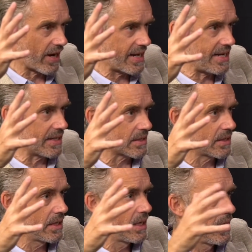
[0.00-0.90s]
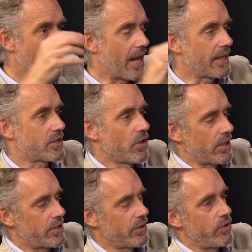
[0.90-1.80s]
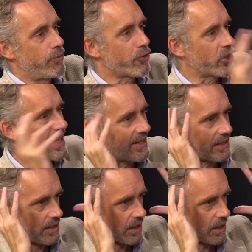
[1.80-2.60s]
of ideas and it's not until you forget